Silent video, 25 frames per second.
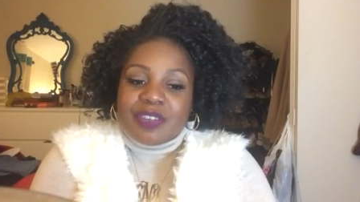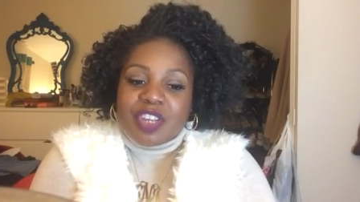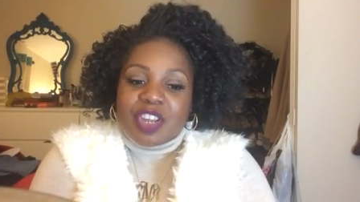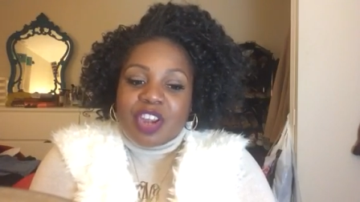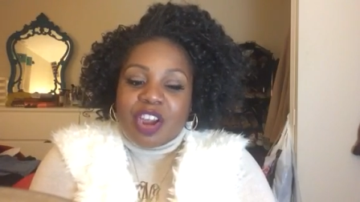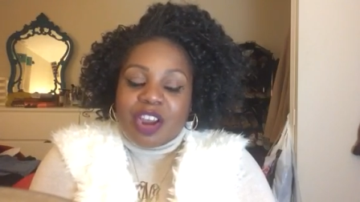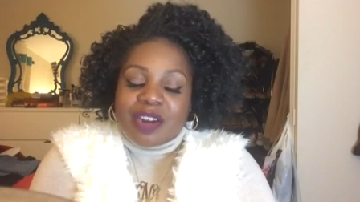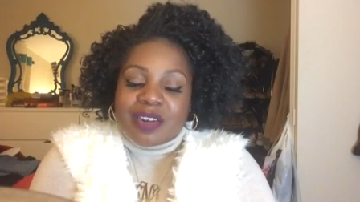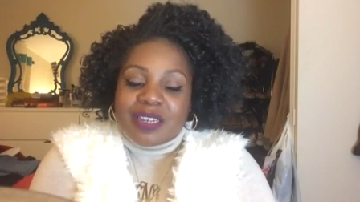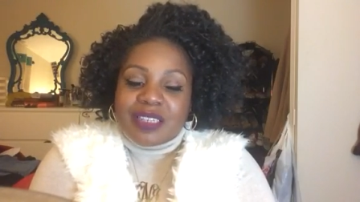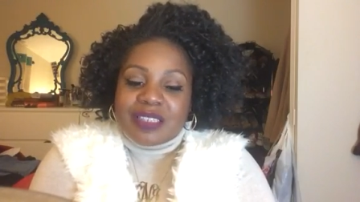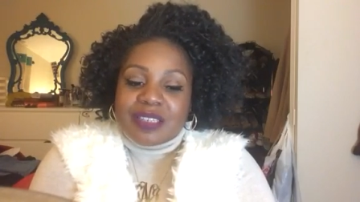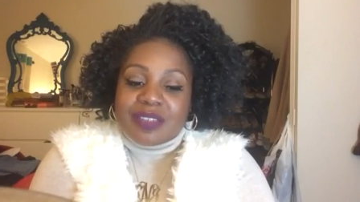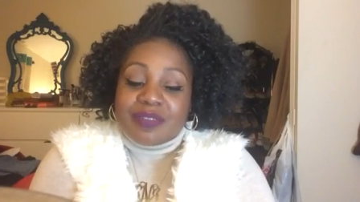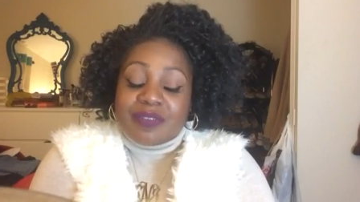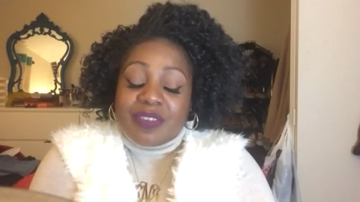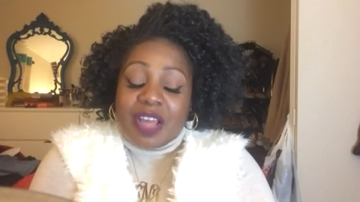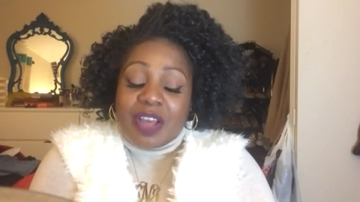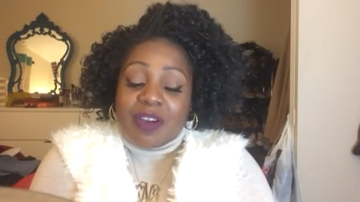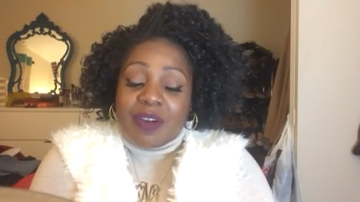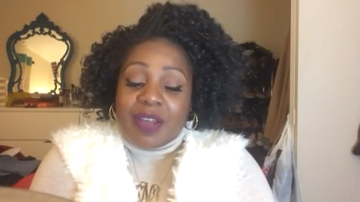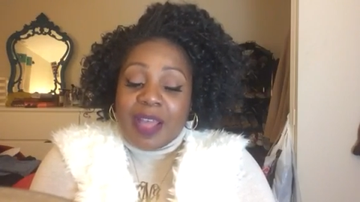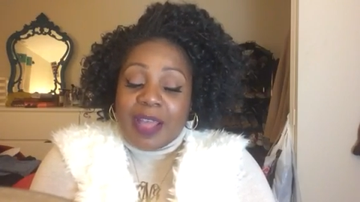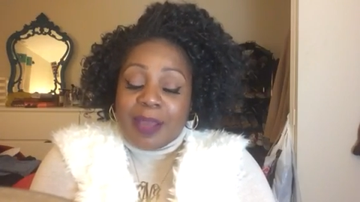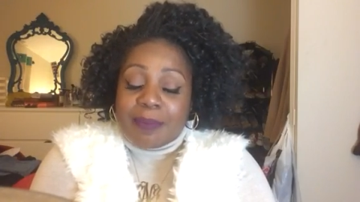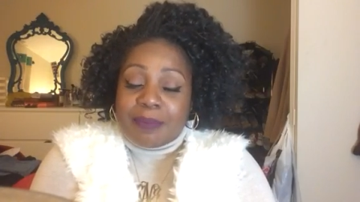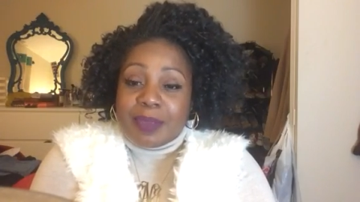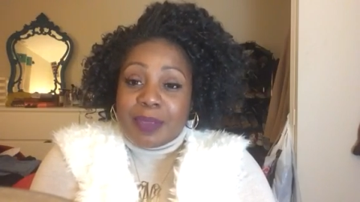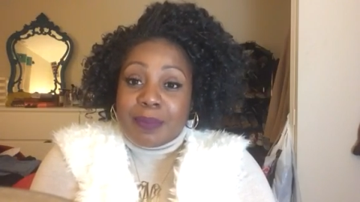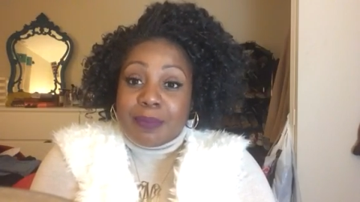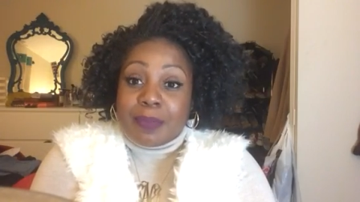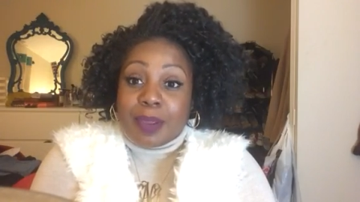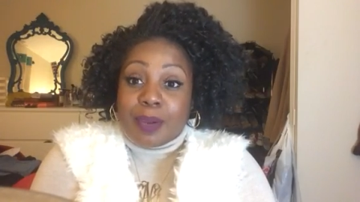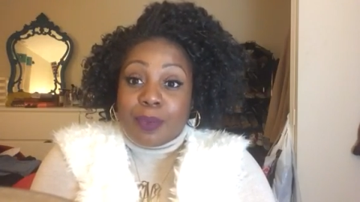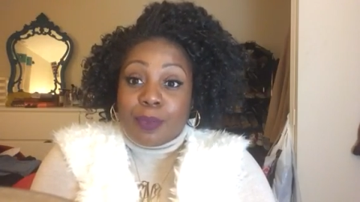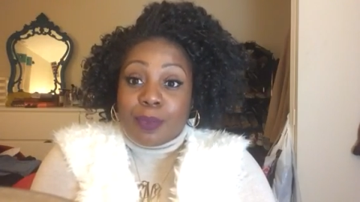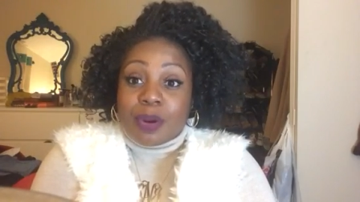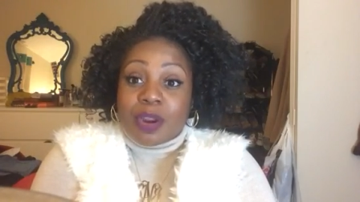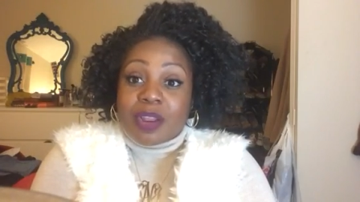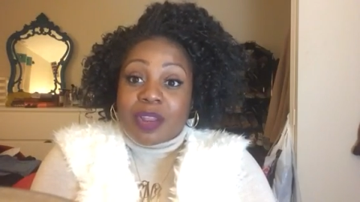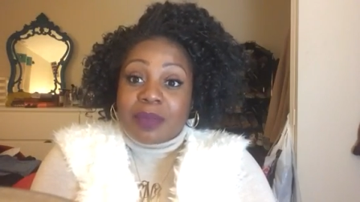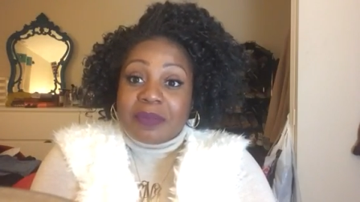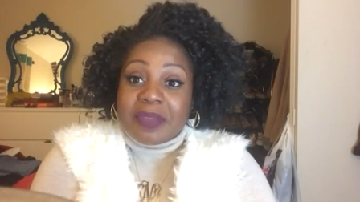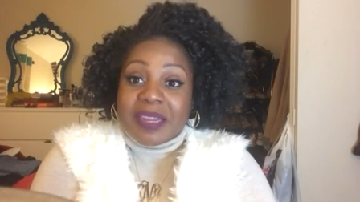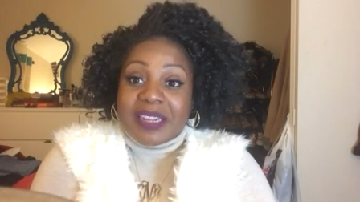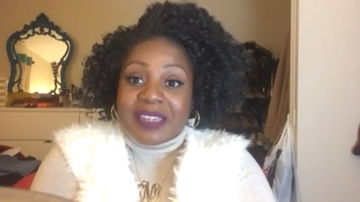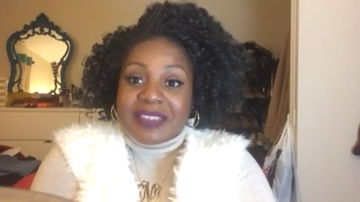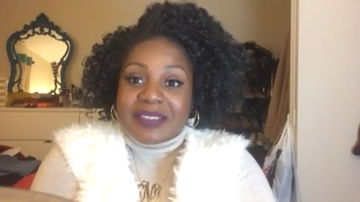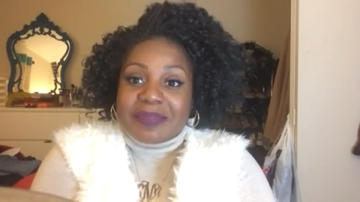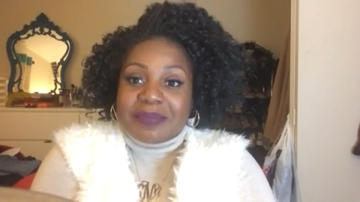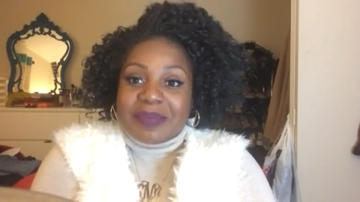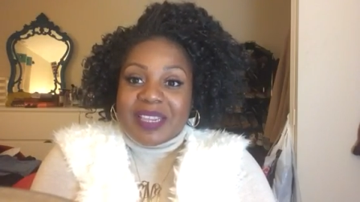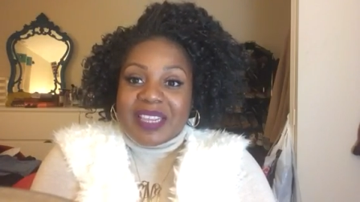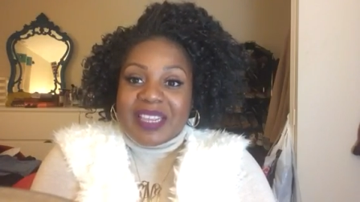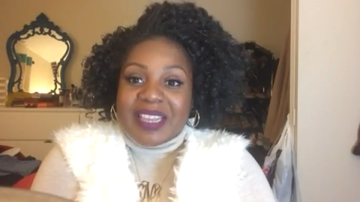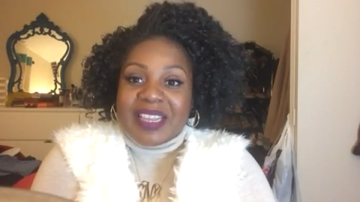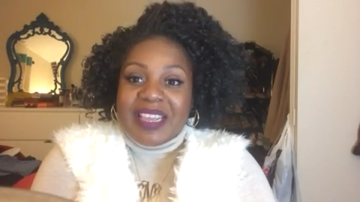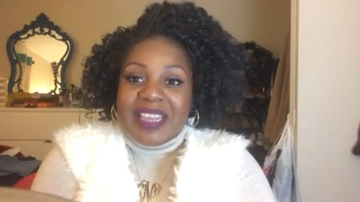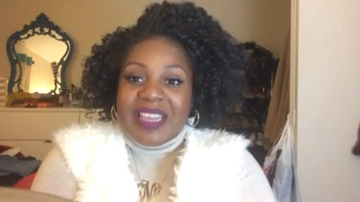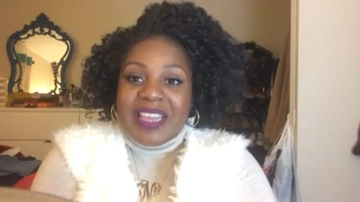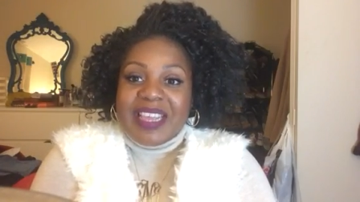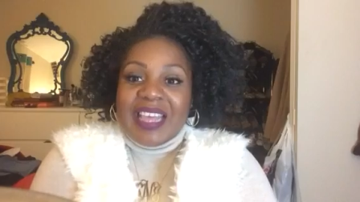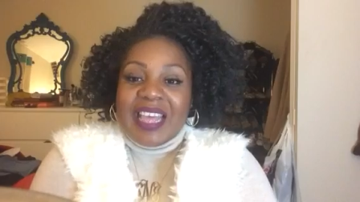regardless of how happy my work makes me